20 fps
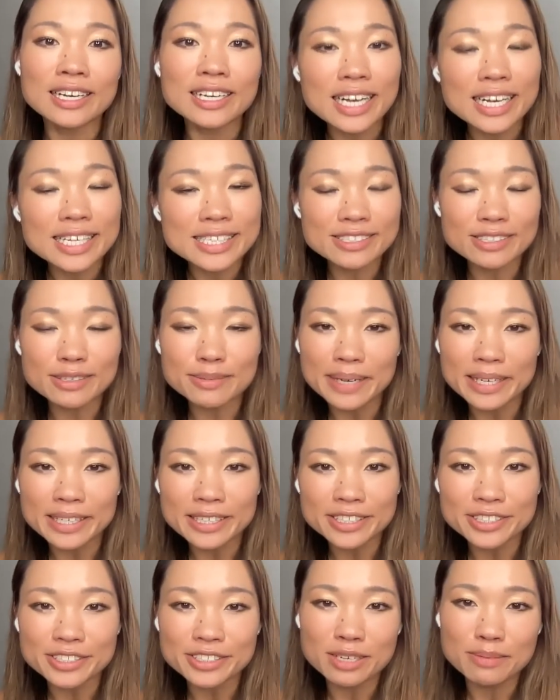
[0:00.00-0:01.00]
As a reminder,
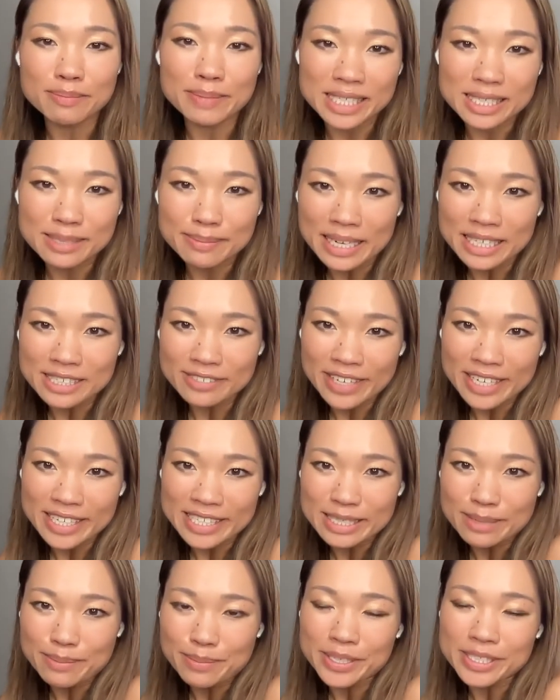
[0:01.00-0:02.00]
you can mix and match
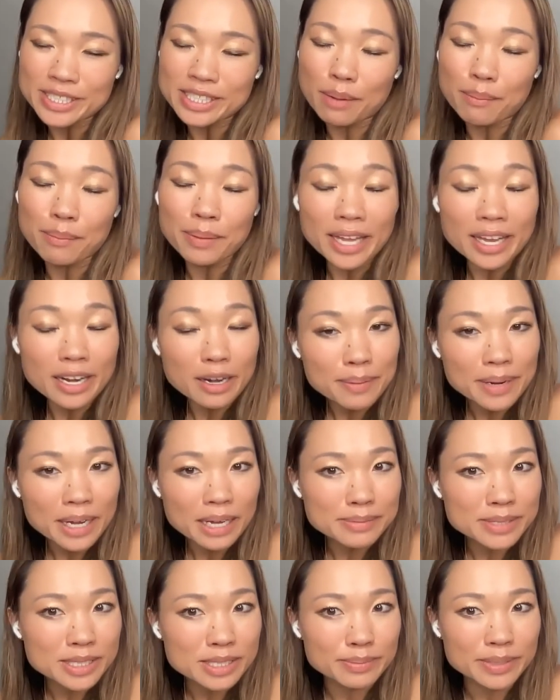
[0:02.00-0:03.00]
fantasy points and player
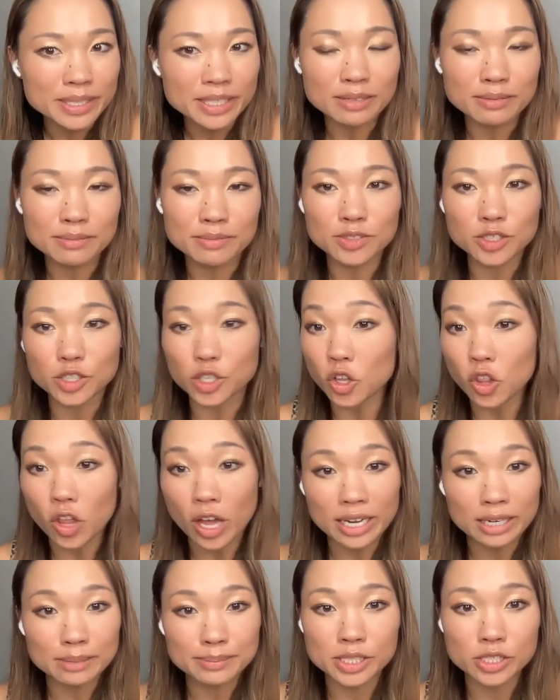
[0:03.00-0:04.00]
props to make them, your
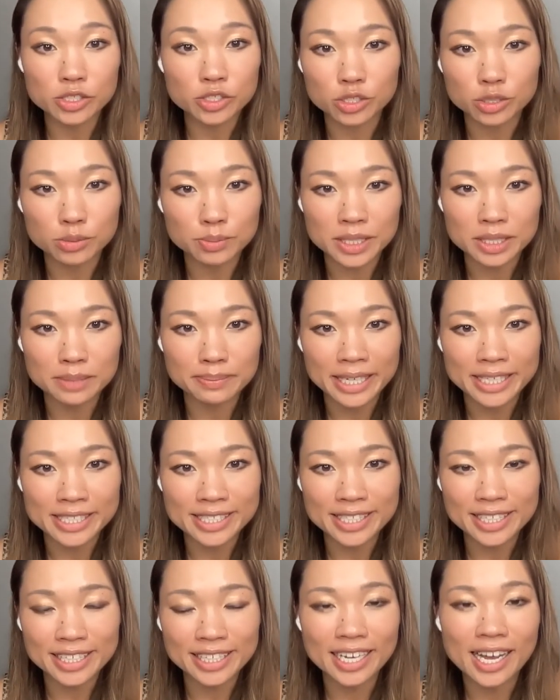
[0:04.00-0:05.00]
lineups super
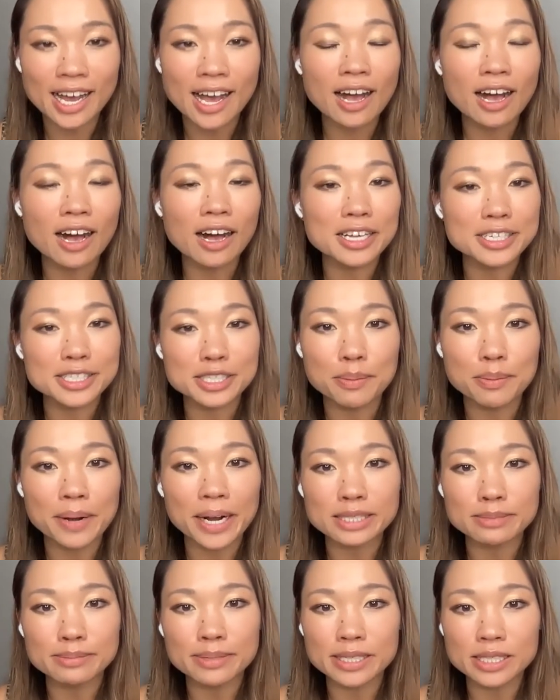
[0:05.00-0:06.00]
spicy. Also,
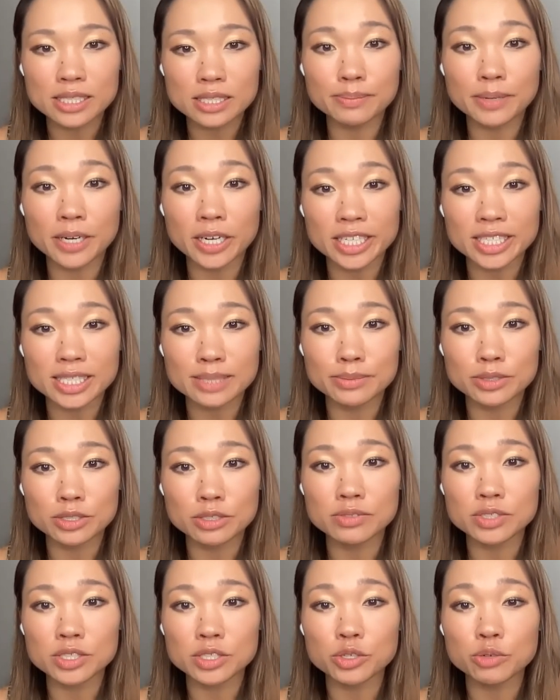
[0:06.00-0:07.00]
PrizePicks markets
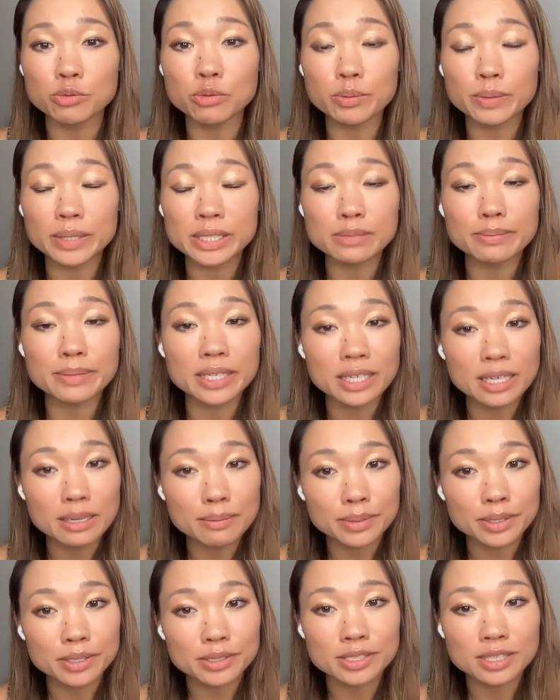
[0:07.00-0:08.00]
move, so you will want to be
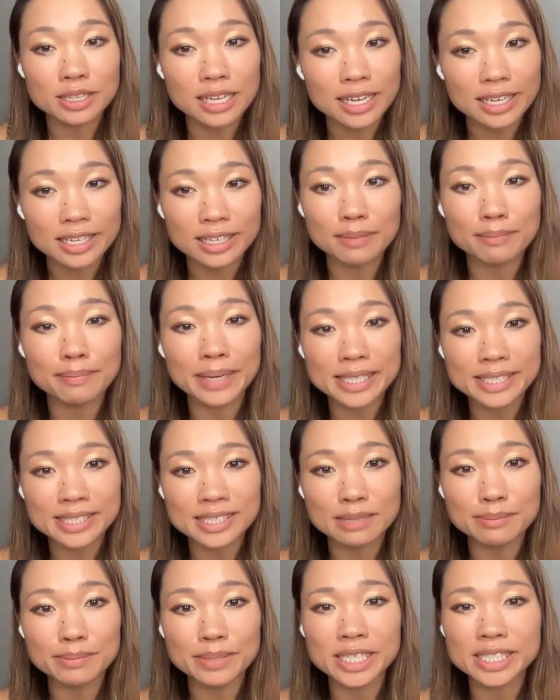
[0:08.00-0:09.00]
nimble to lock in the best
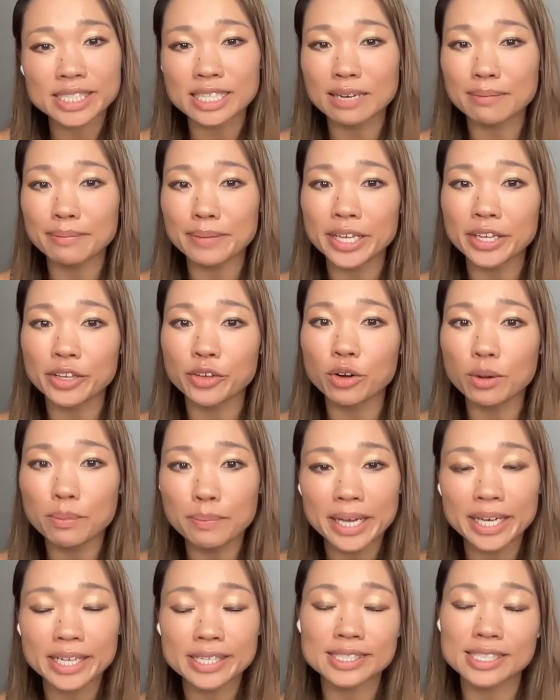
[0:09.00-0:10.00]
numbers and make your
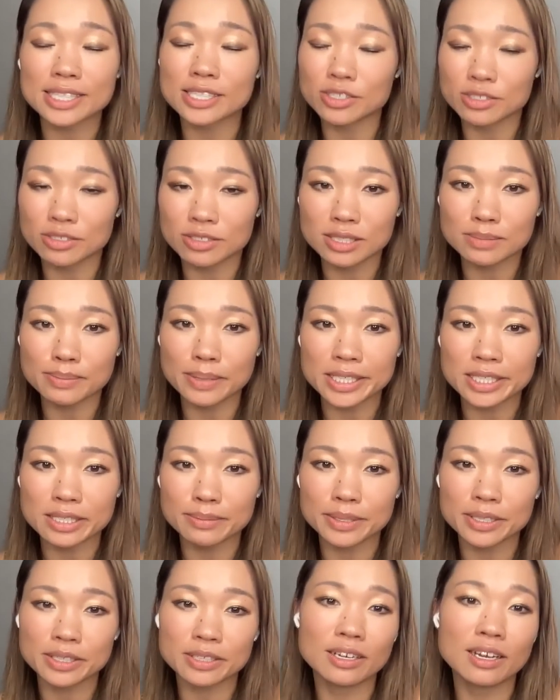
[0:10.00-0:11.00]
picks as soon as
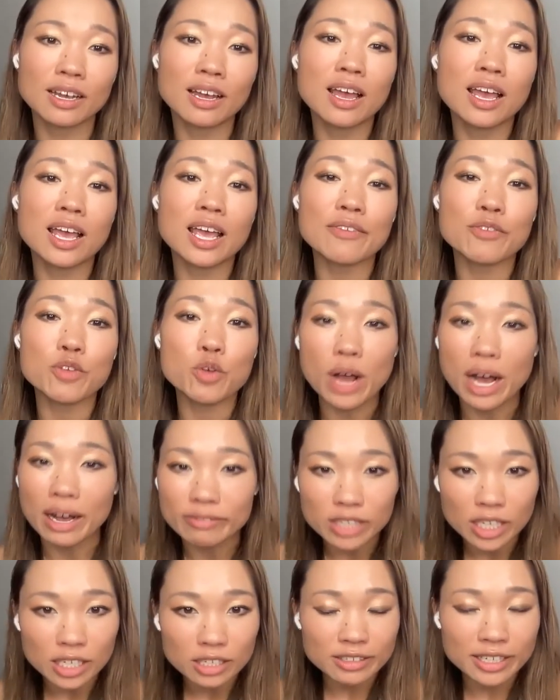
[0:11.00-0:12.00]
possible. If you have
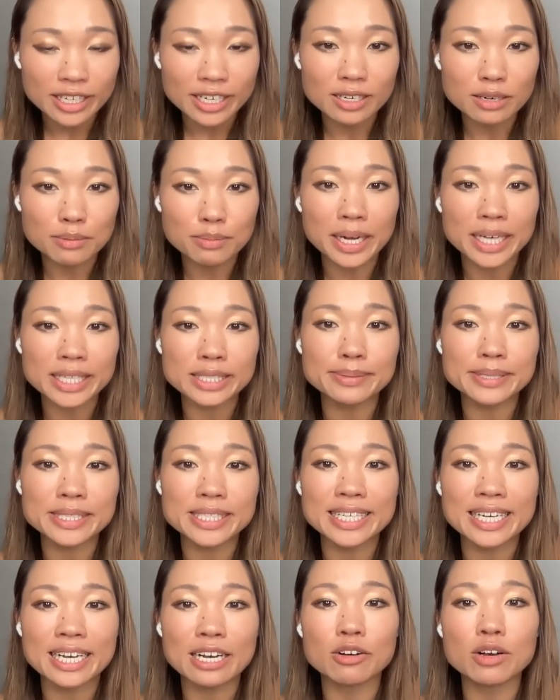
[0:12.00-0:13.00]
not created a PrizePicks
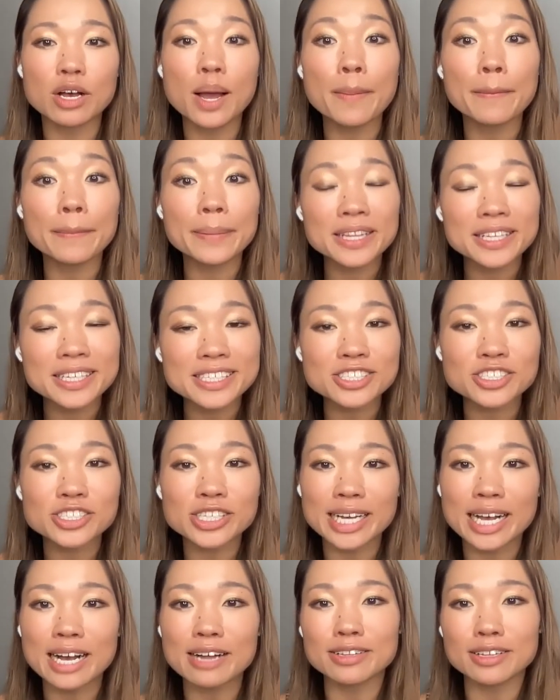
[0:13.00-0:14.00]
account, please
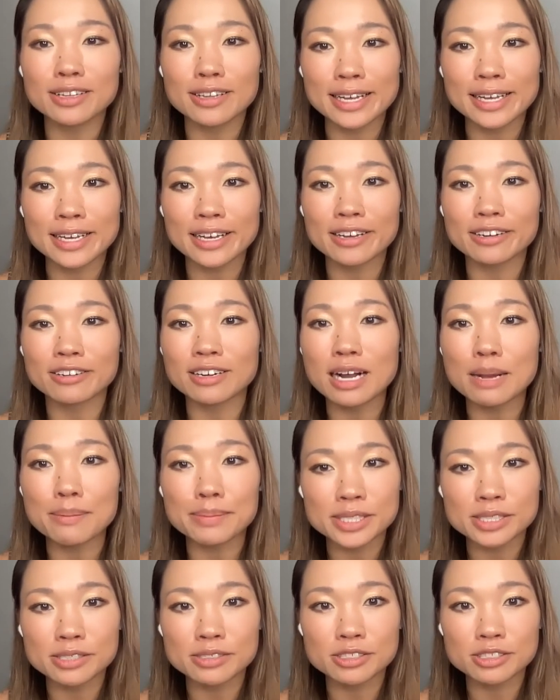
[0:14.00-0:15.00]
check out the link in our
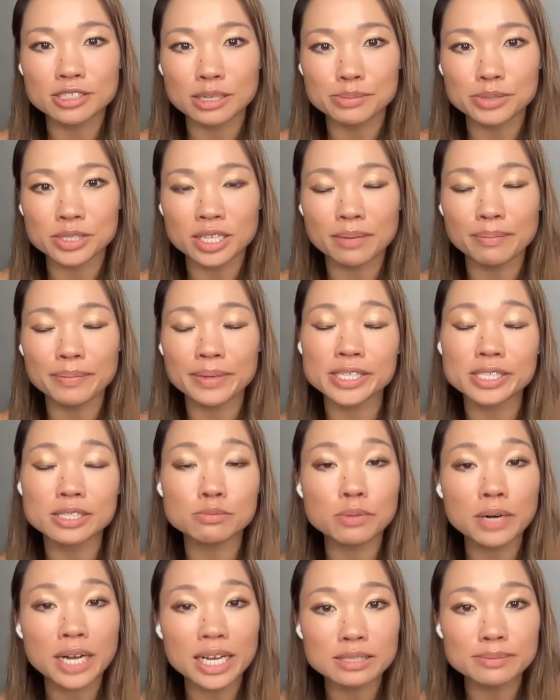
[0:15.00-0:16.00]
episode description, because
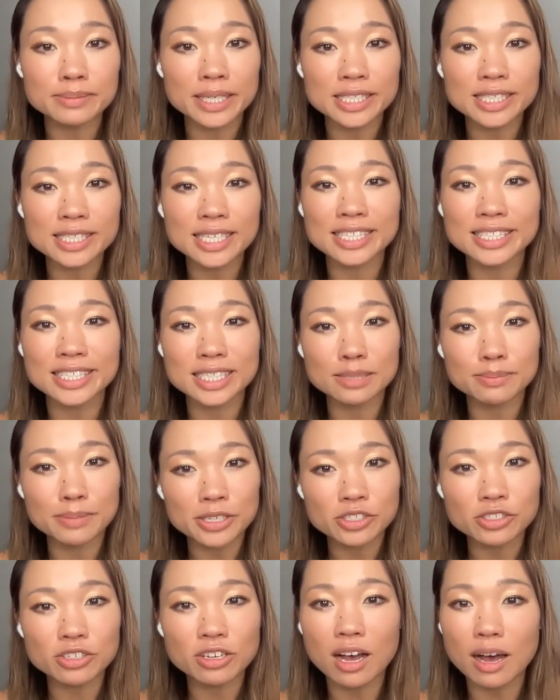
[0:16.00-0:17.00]
PrizePicks has a
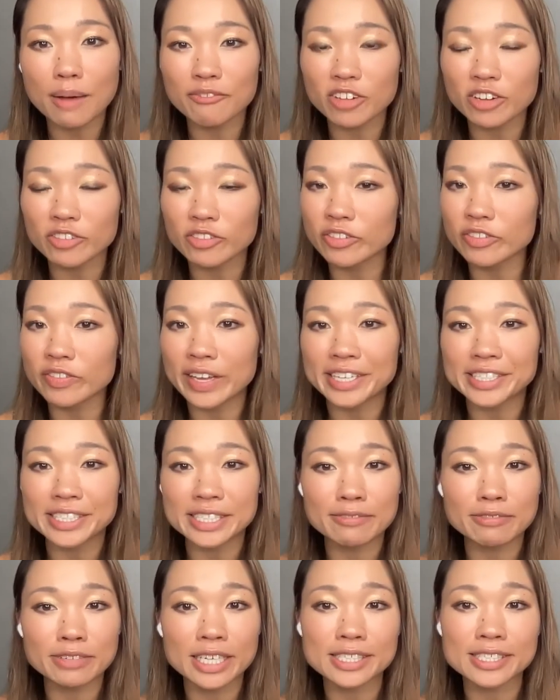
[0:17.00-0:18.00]
special offer for Fantasy
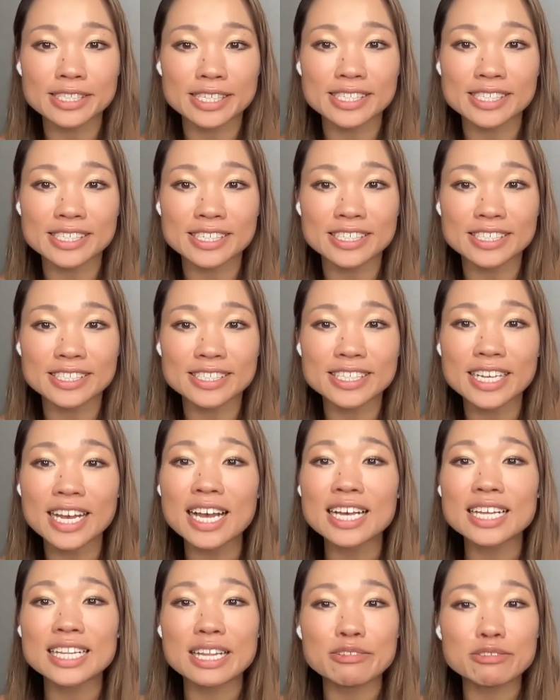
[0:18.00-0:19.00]
Flex listeners.
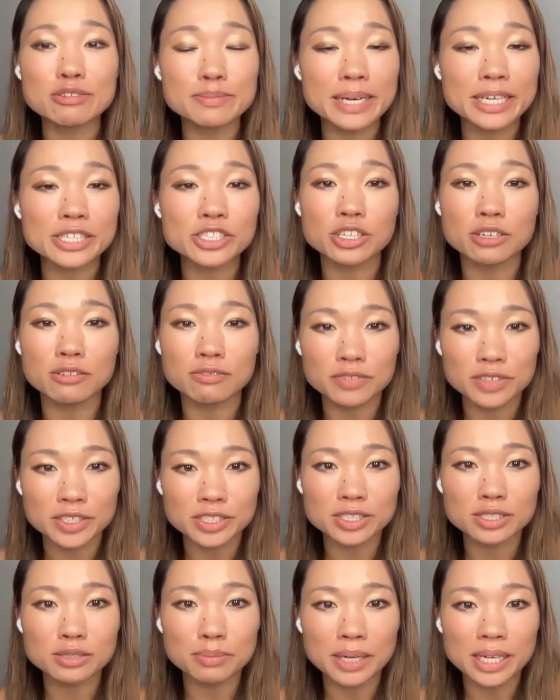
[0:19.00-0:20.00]
They will match your
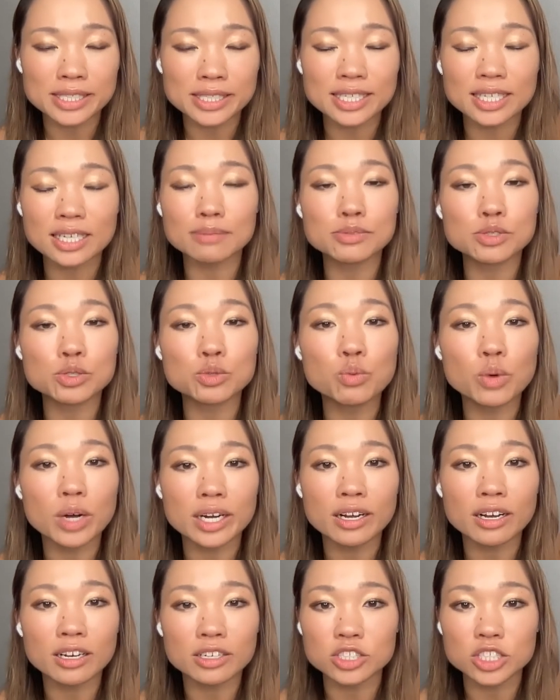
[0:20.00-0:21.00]
first deposit up to one
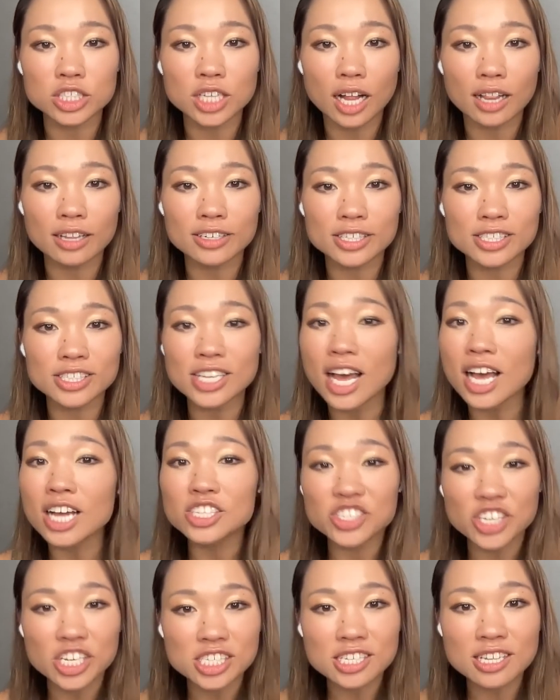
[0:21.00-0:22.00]
hundred dollars.
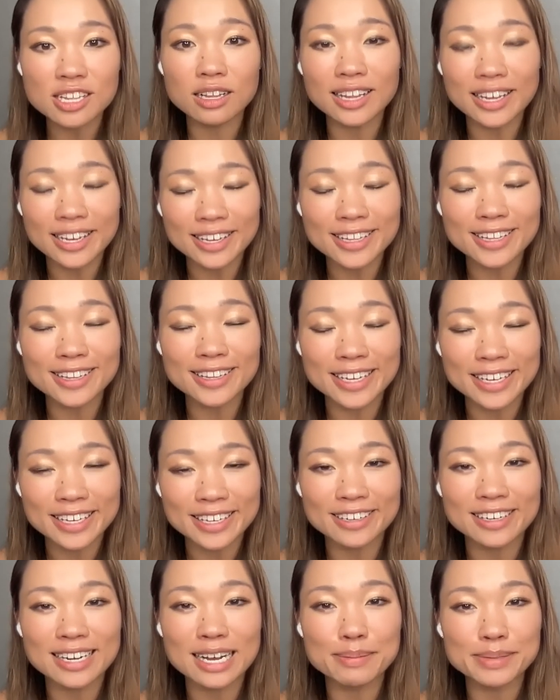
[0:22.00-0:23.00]
Just click the link in
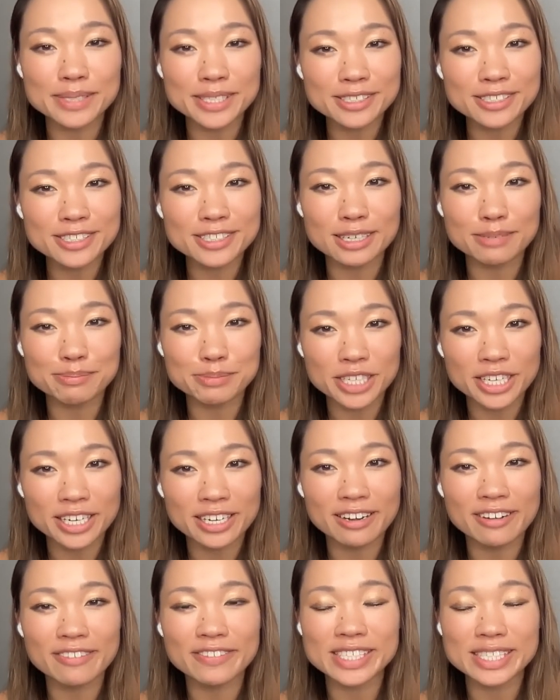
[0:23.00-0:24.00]
our episode description
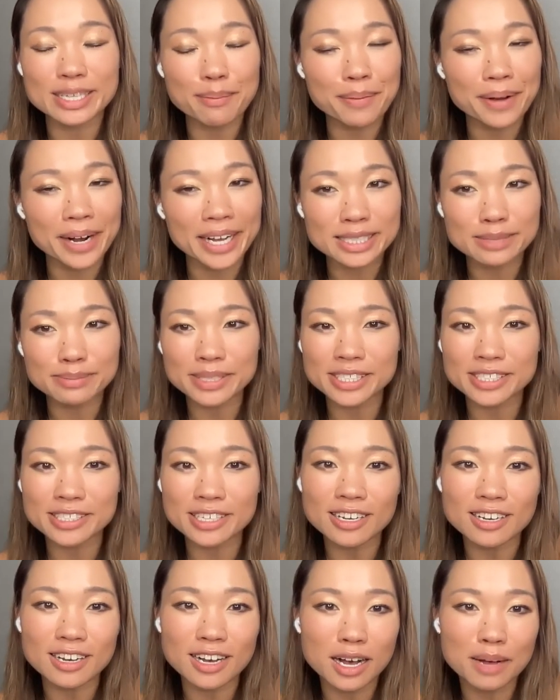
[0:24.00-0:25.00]
or visit prizepicks
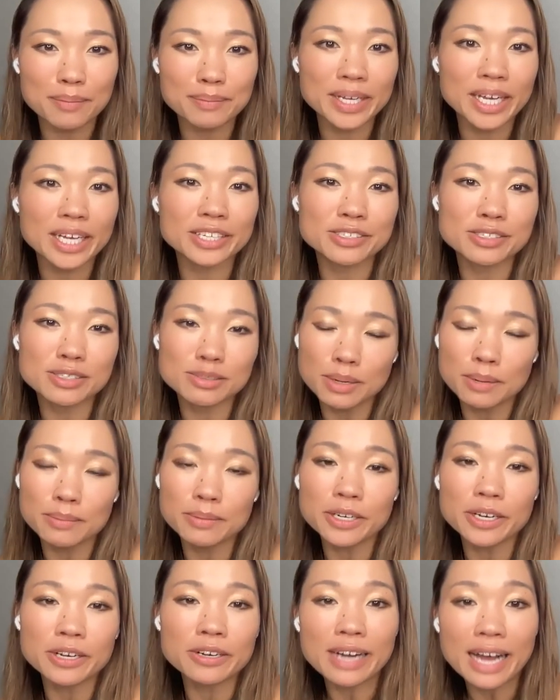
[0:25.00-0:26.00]
dot com and use promo
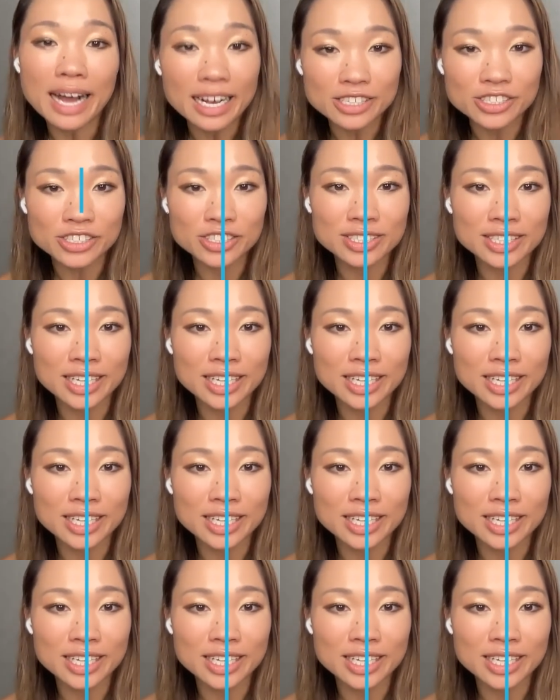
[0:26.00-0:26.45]
code action